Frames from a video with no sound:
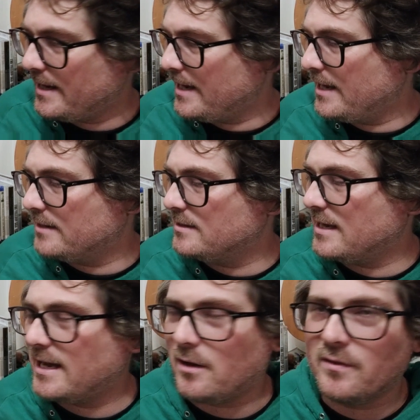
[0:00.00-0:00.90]
and
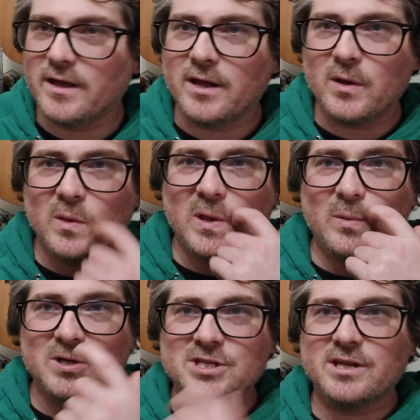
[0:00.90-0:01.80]
how they
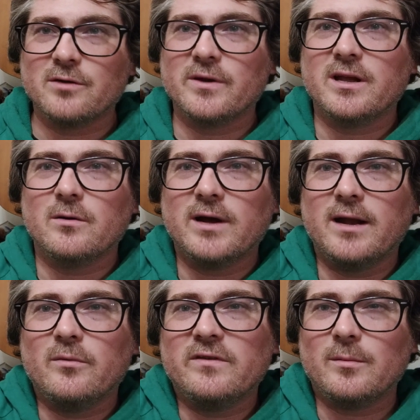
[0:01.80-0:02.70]
wish that Eureka
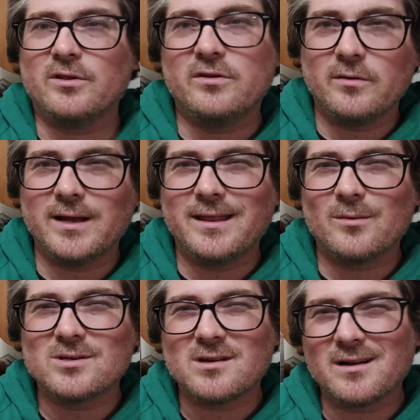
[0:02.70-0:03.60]
was able to do it. And they
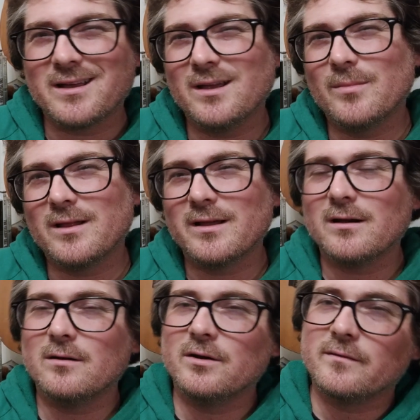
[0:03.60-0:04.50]
were talking about like,
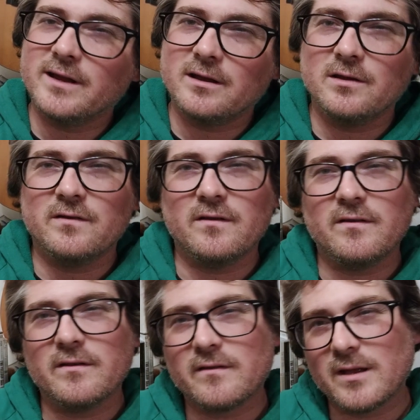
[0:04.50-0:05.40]
oh, Eureka
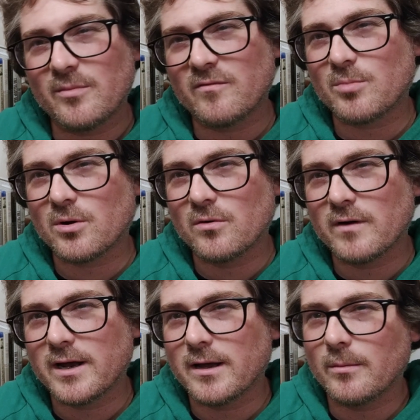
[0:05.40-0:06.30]
uses this type of
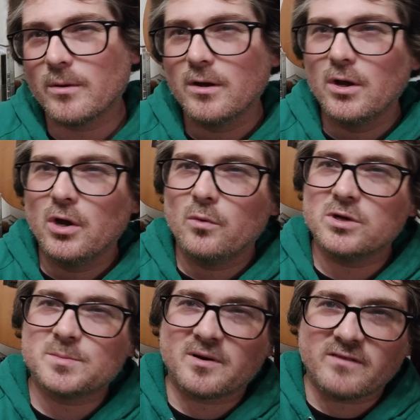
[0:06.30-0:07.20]
program,
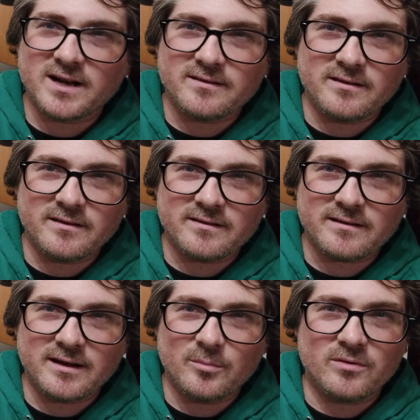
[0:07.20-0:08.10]
which provides this
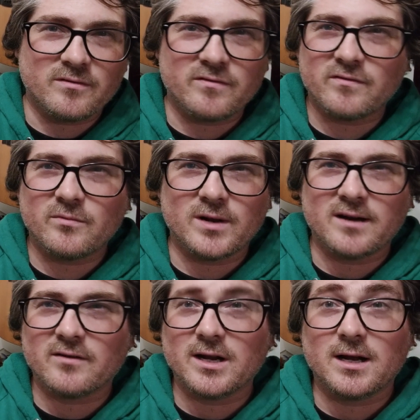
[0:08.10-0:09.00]
type of
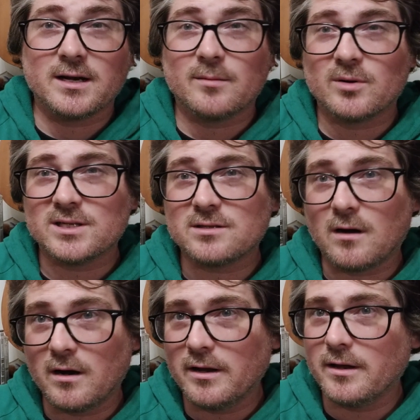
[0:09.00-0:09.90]
whatever non-compressed
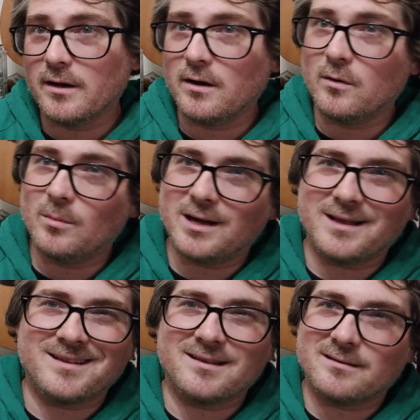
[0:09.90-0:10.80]
audio.
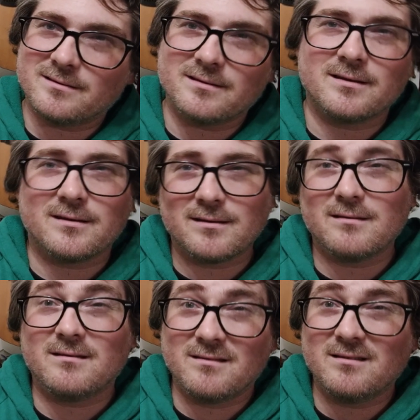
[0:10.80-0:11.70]
I was like,
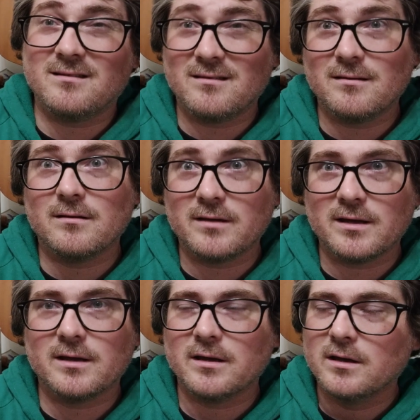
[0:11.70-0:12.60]

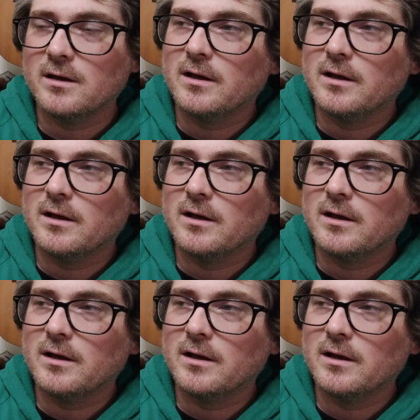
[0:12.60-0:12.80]
okay.